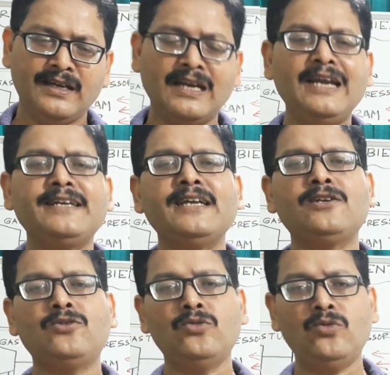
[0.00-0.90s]

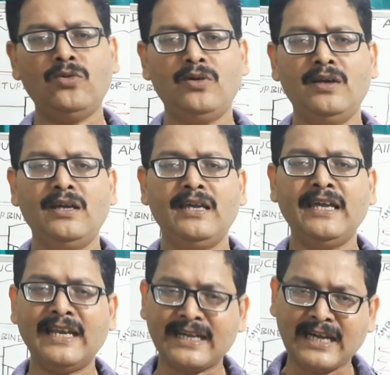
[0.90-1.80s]
related to
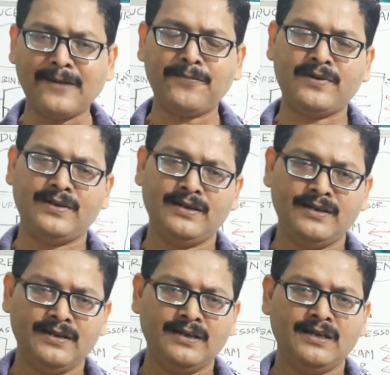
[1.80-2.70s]
aircraft
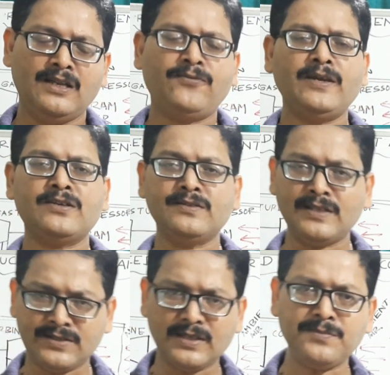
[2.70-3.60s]
refrigeration
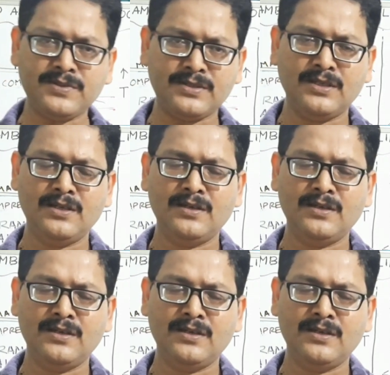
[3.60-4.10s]
systems.